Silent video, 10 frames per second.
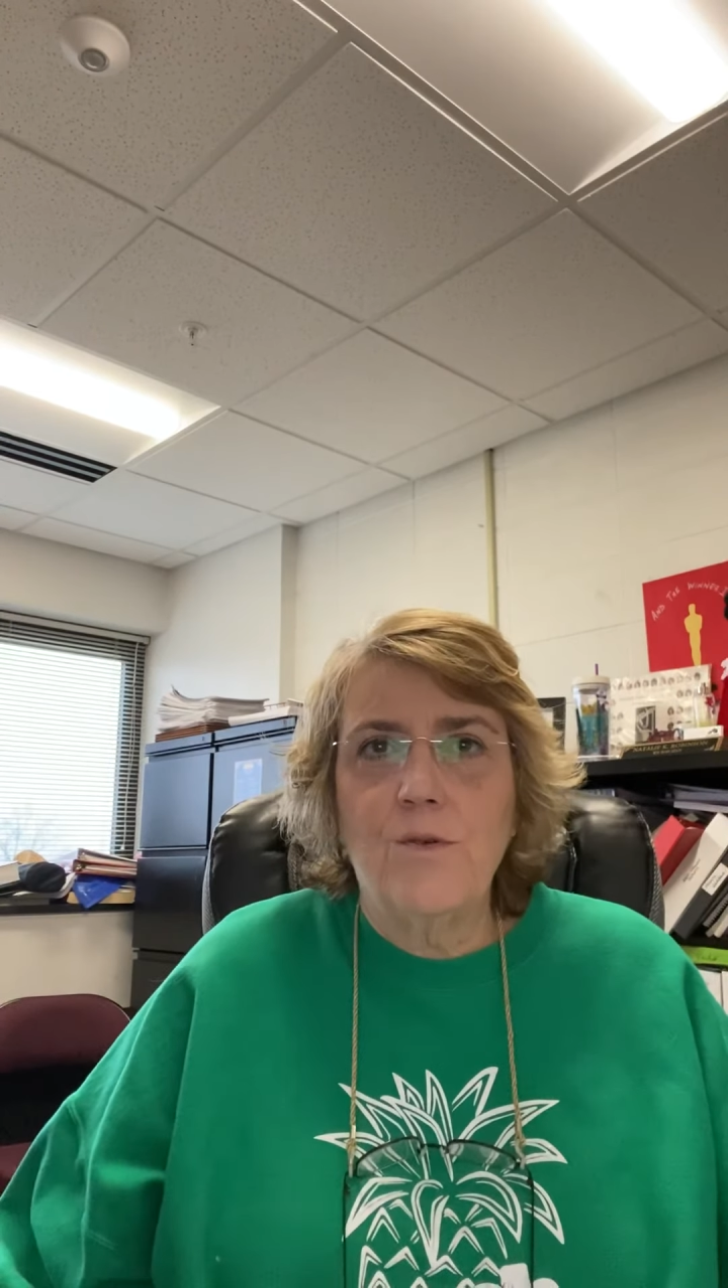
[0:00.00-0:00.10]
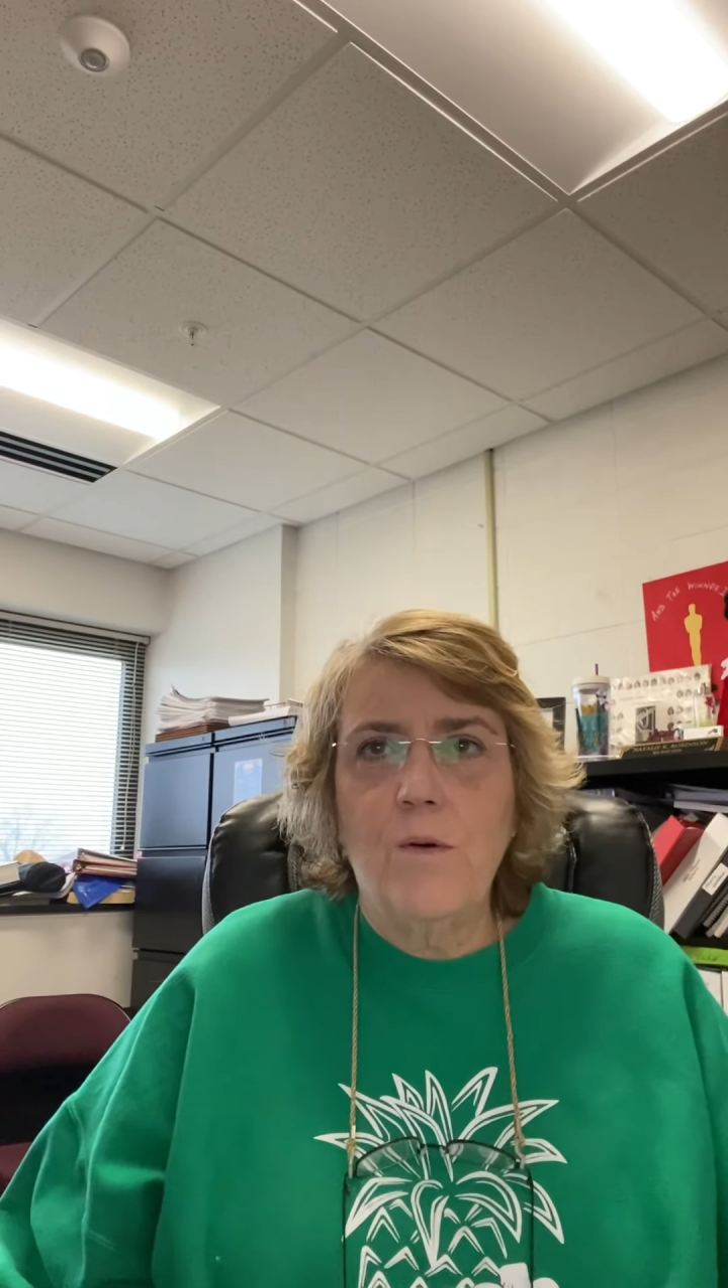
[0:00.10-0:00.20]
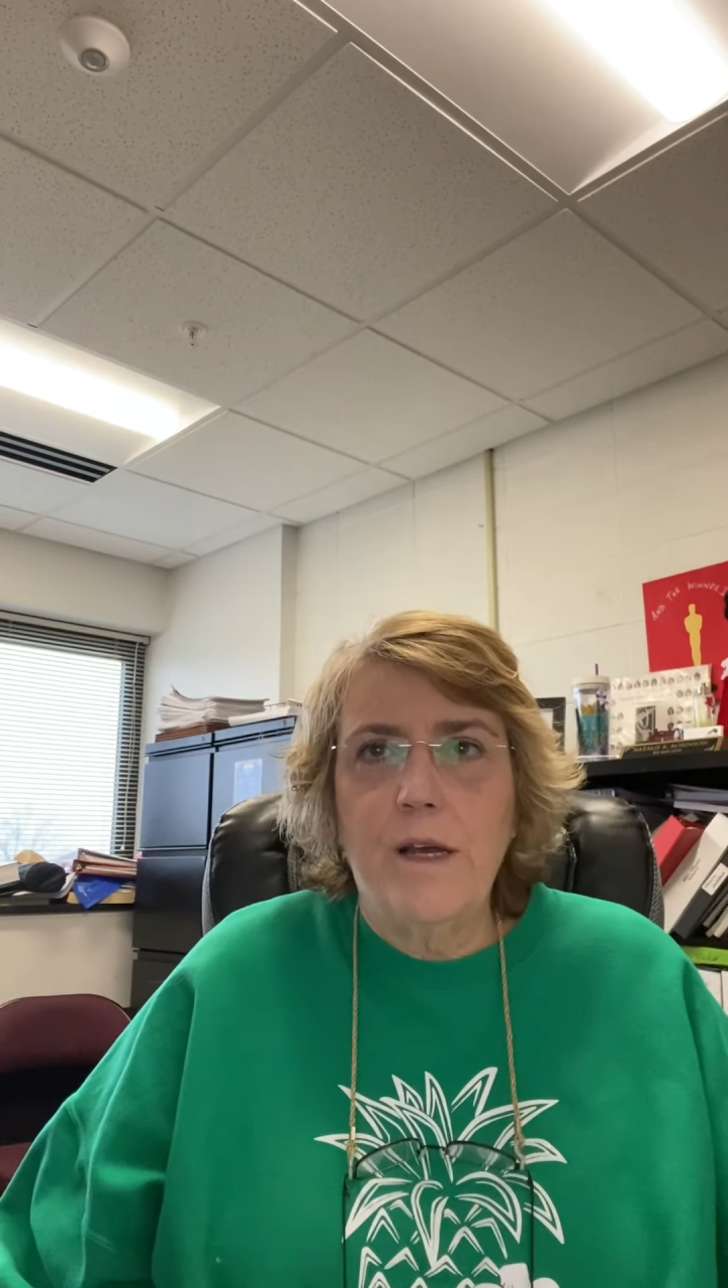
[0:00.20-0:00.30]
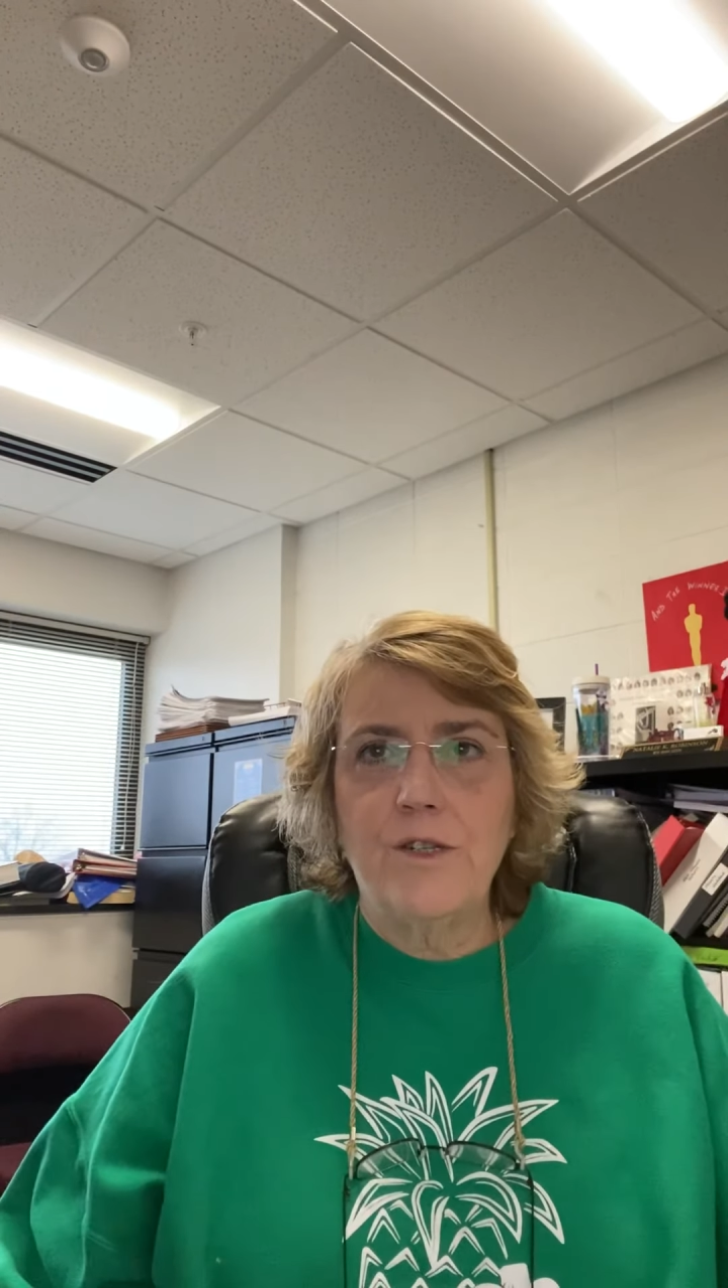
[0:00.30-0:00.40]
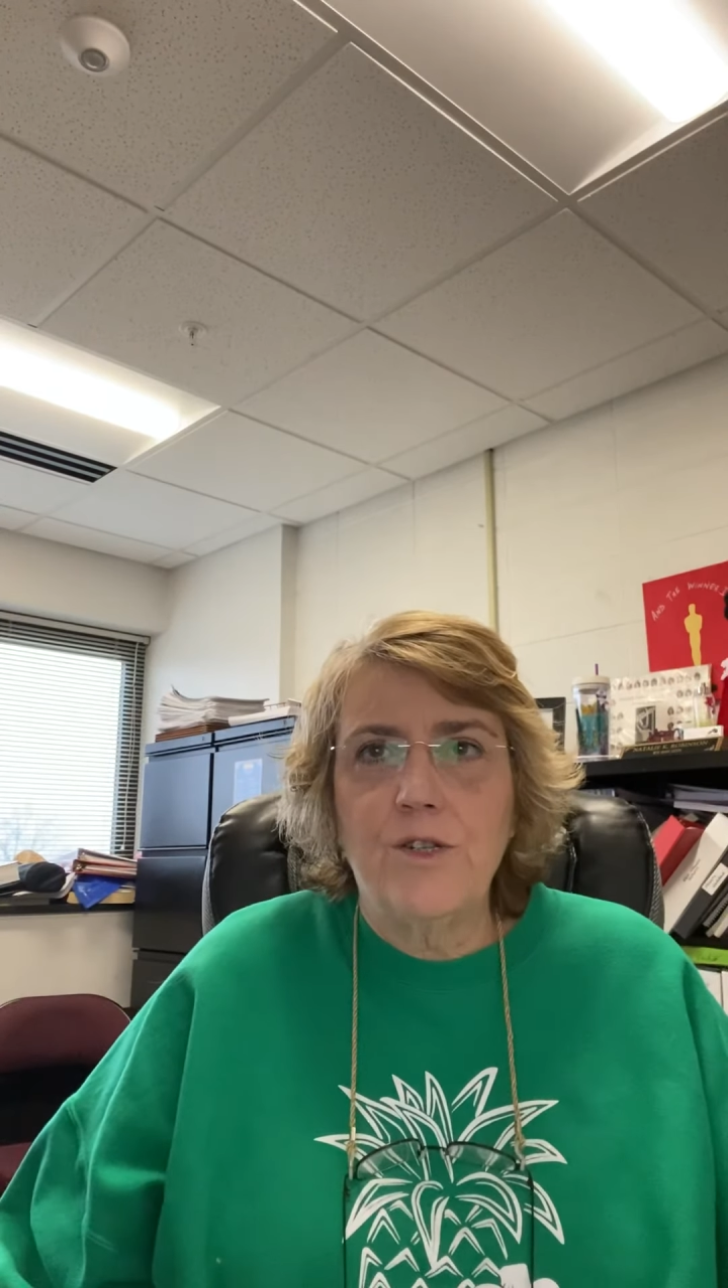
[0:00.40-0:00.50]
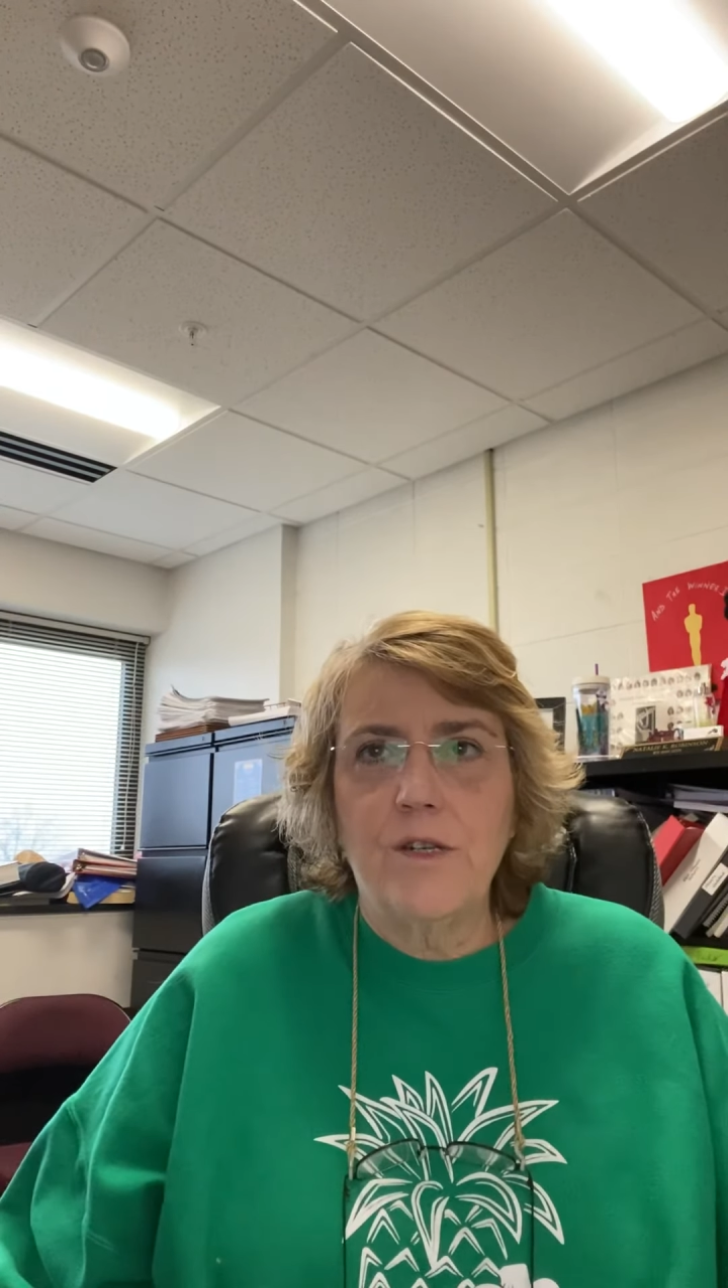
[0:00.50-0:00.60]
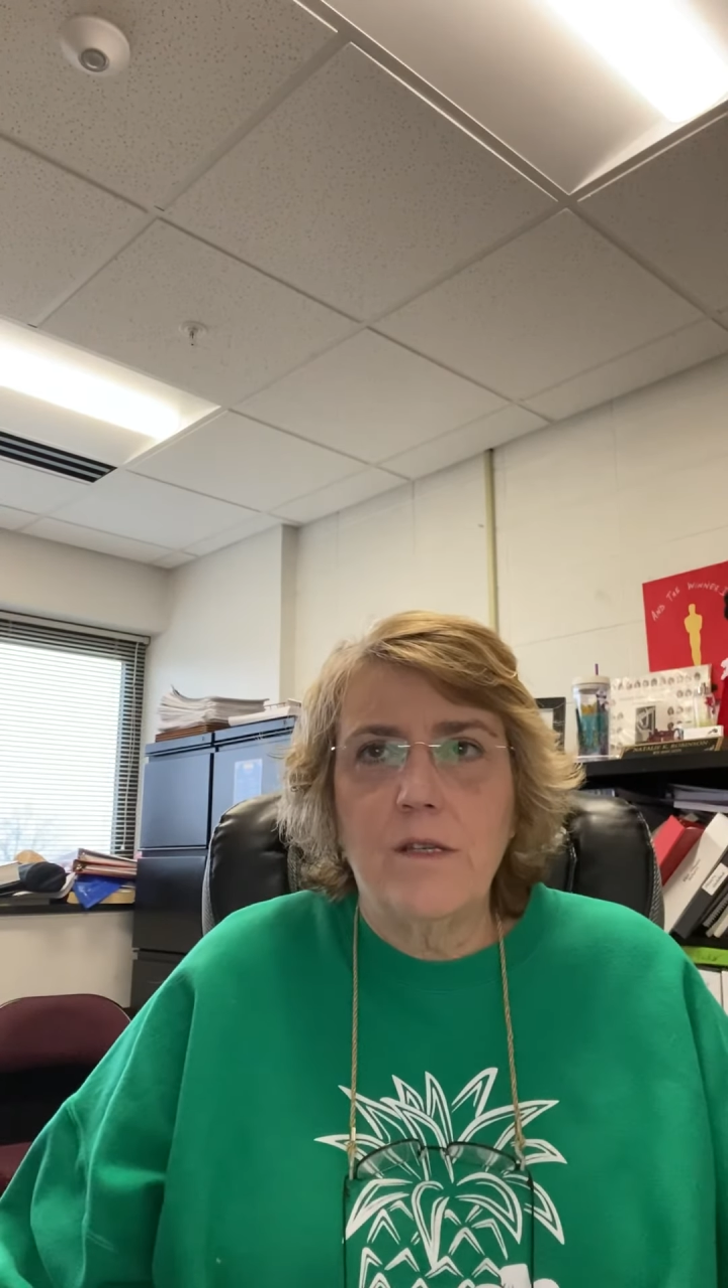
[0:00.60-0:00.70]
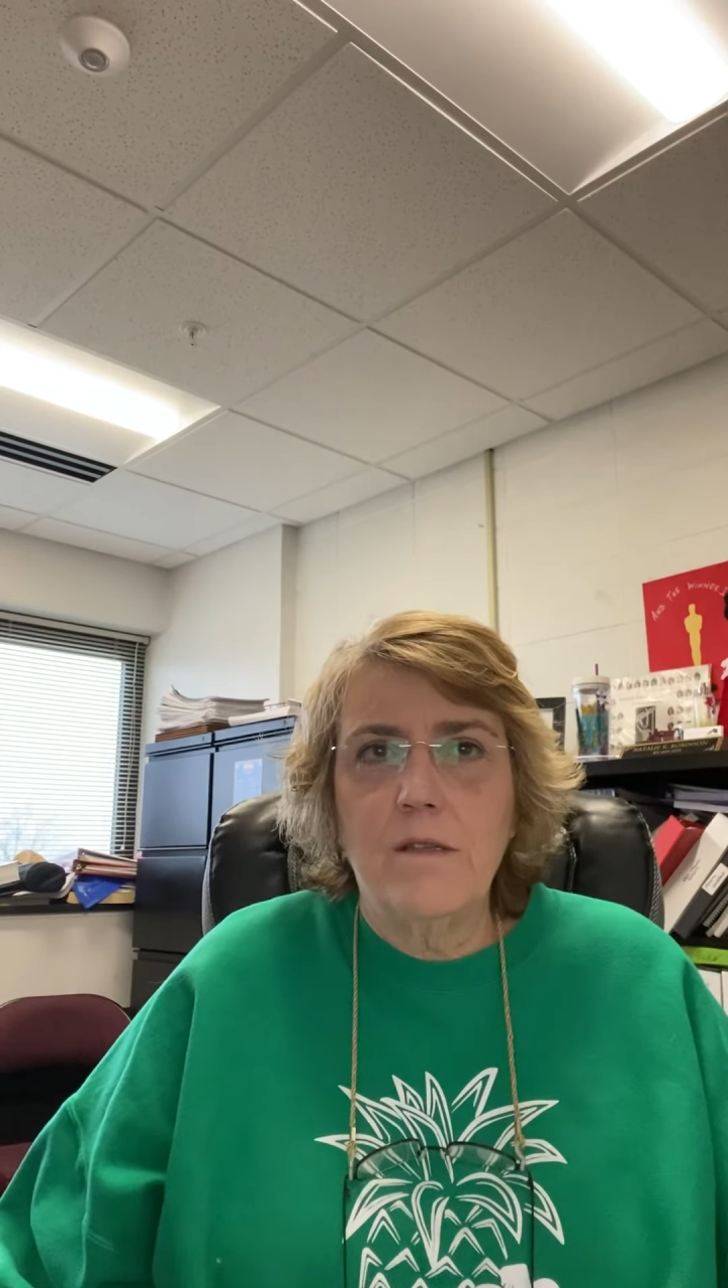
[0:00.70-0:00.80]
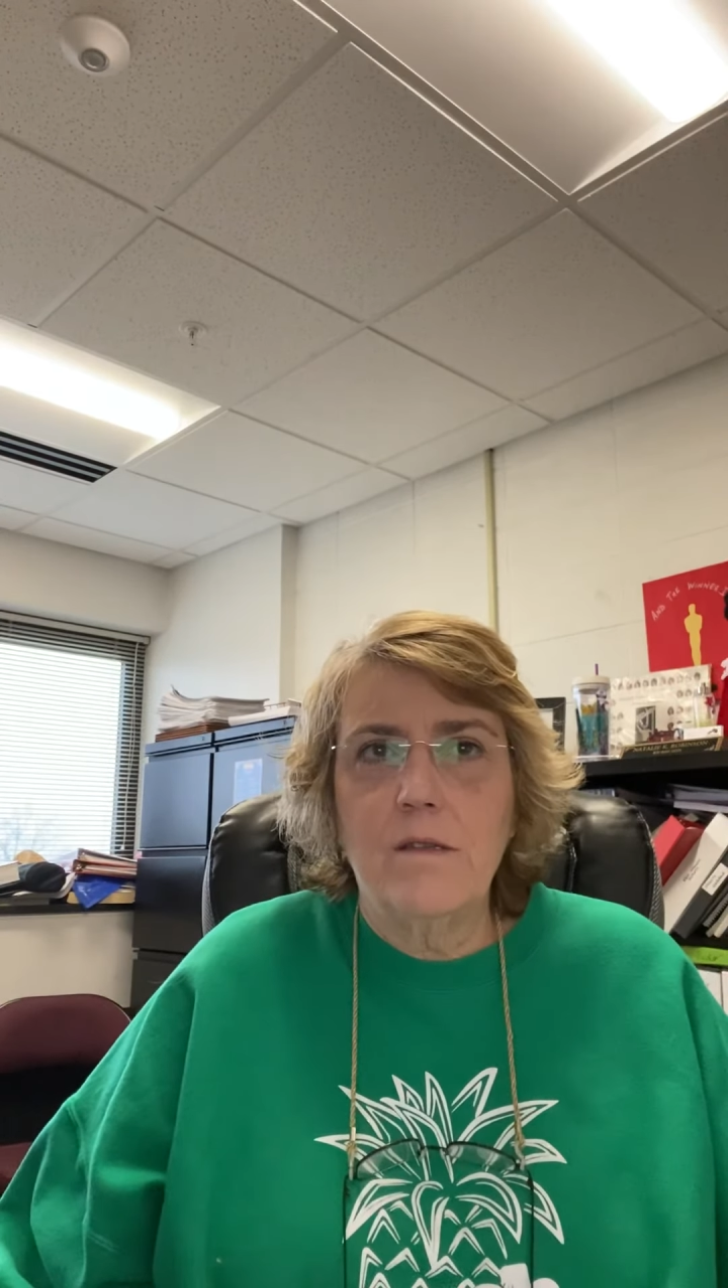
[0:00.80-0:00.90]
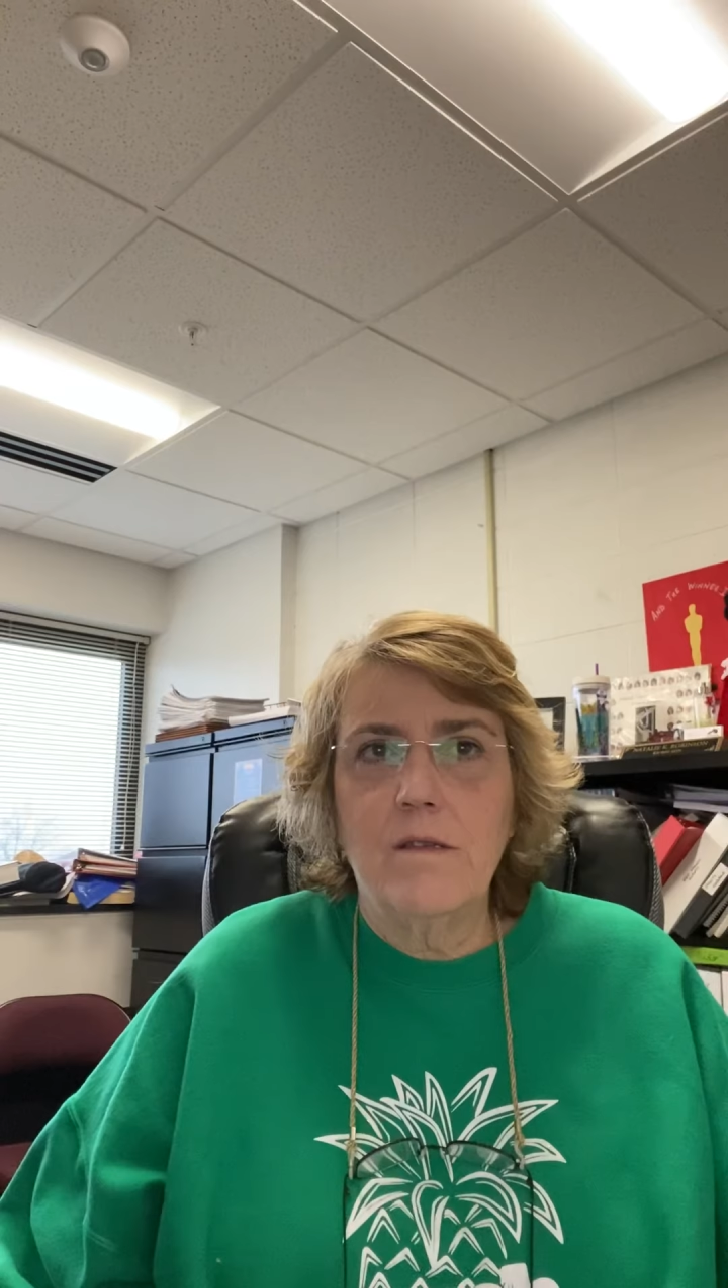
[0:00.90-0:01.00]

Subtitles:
question.